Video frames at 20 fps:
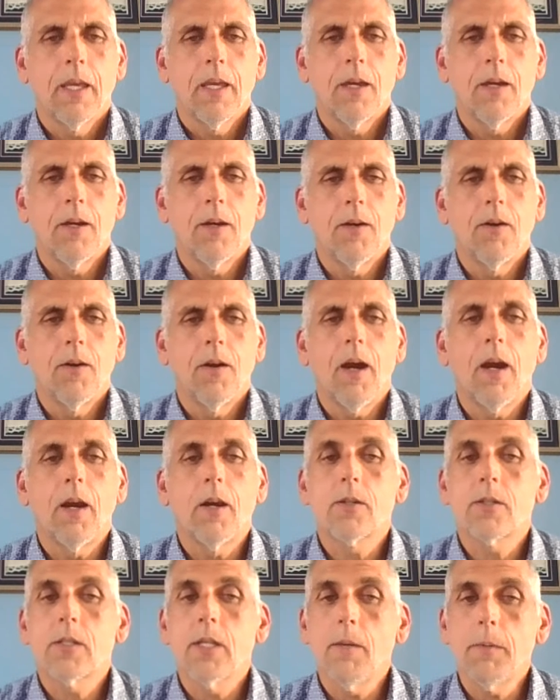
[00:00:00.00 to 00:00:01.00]

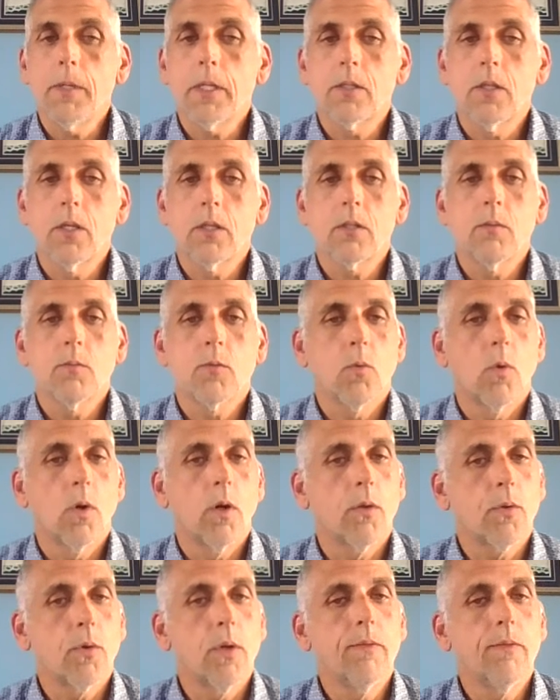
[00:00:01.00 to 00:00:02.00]
Our septic systems
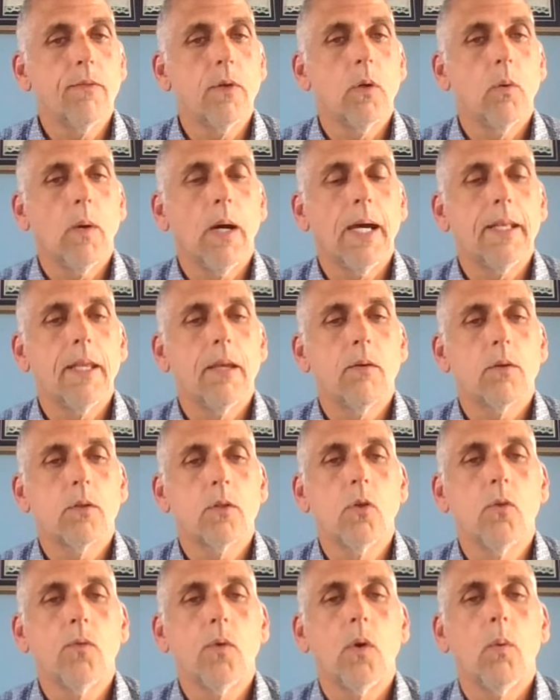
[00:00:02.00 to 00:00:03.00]
weren't 3 foot wide, they were
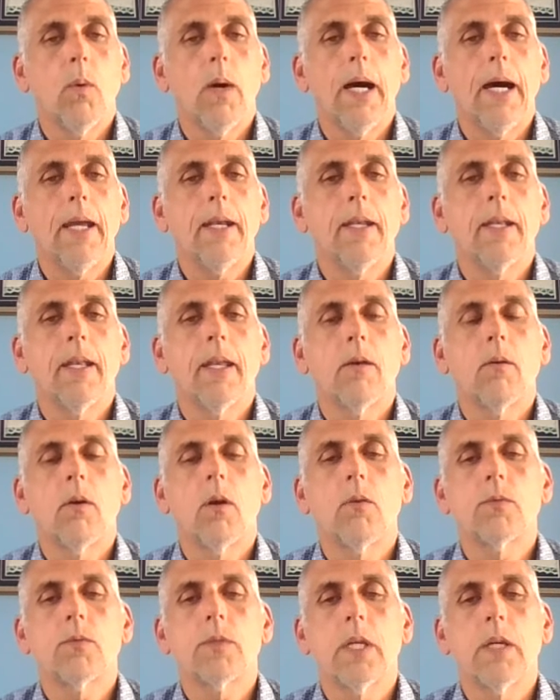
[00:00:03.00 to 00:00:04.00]
2 foot wide, and they were
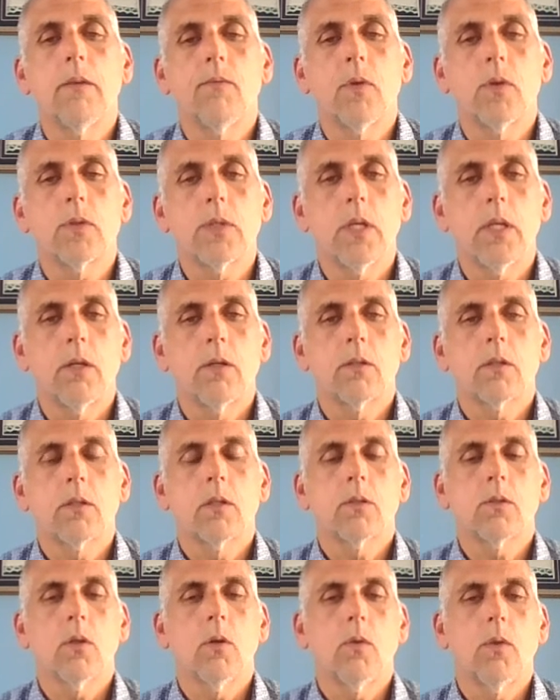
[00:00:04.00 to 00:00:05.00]
on 10-foot centers.
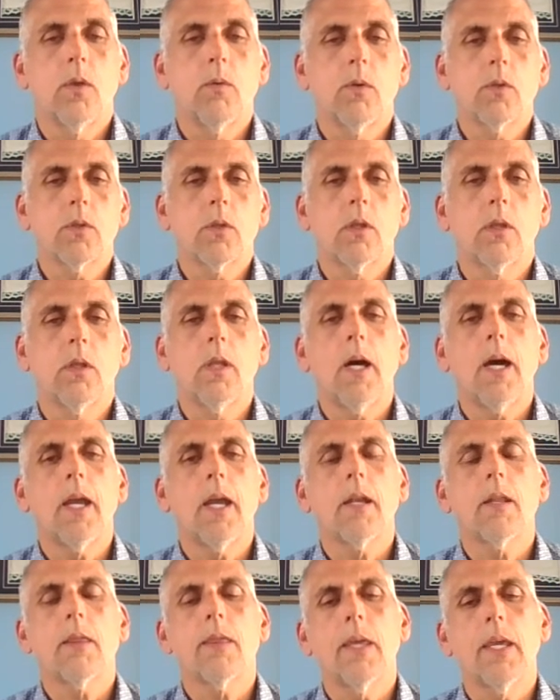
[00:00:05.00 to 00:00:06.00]
So there was a
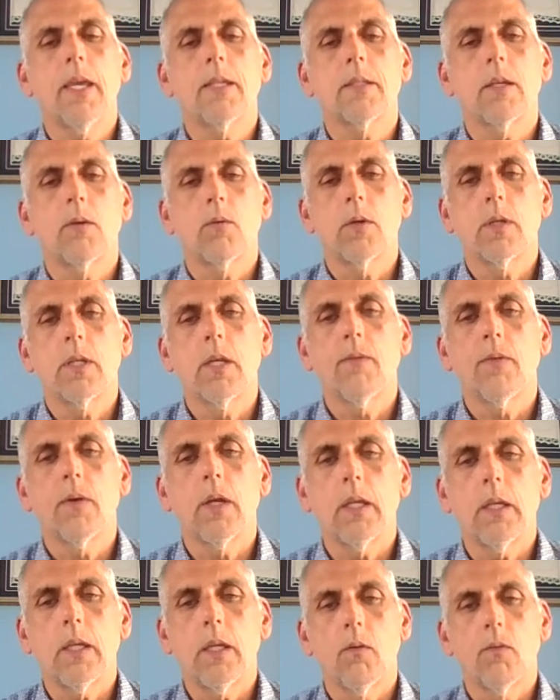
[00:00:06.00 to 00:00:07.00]
lot of things that were
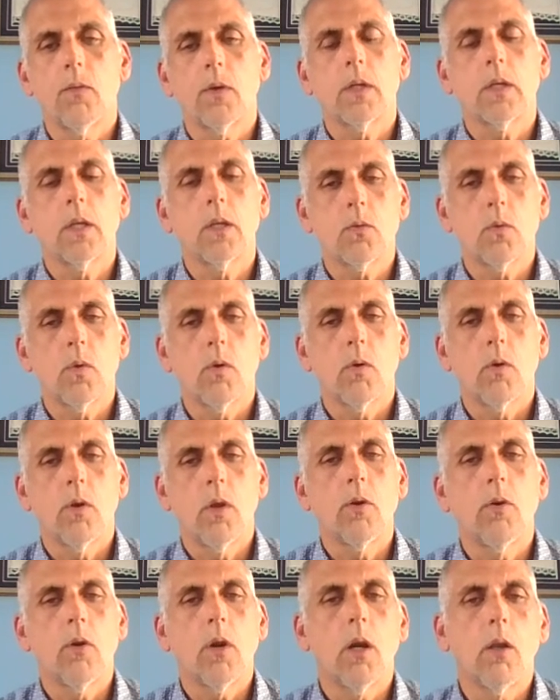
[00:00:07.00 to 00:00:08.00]
different in Guilford because we were
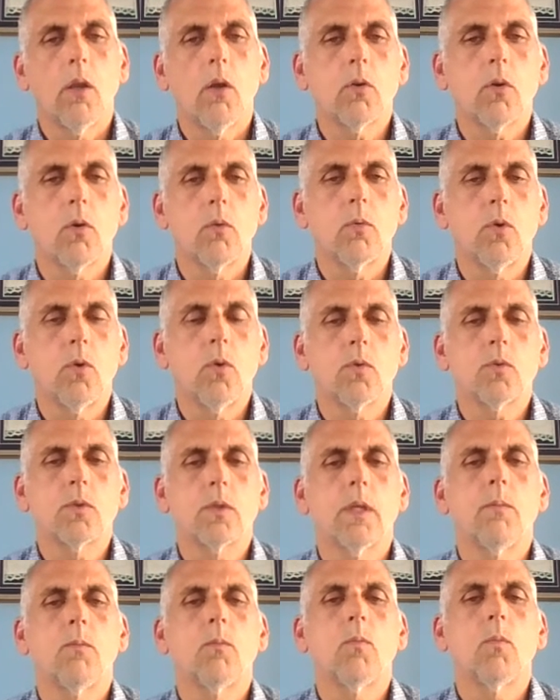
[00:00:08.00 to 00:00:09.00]
under our local rules
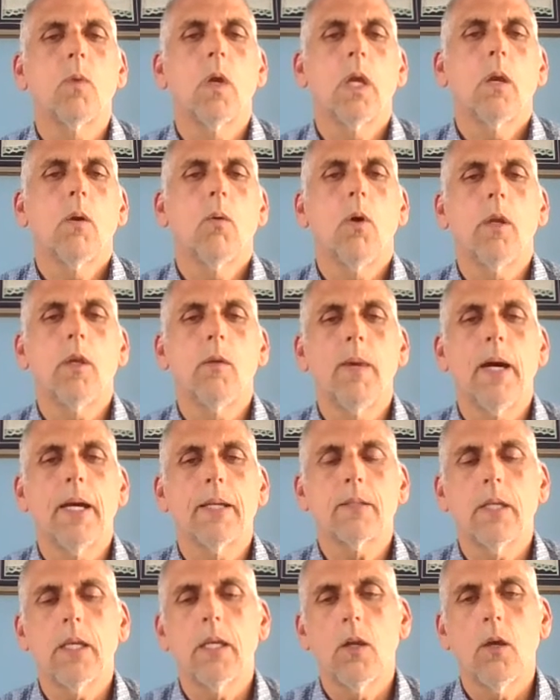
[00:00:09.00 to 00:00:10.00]
than what you might
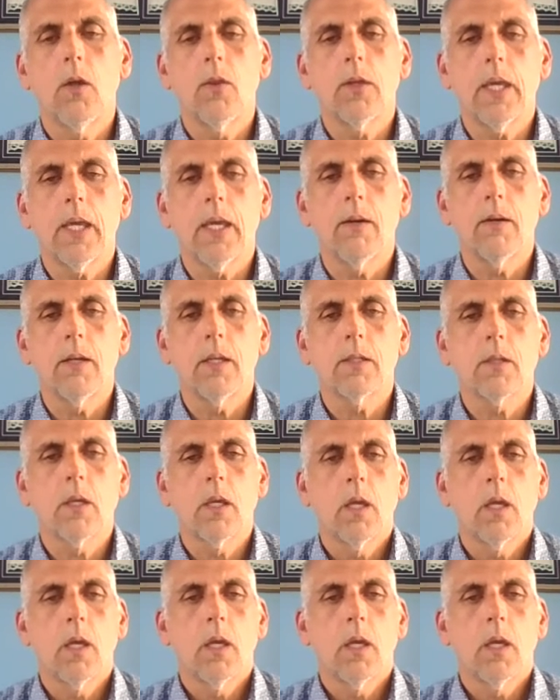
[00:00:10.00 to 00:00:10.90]
see in other counties.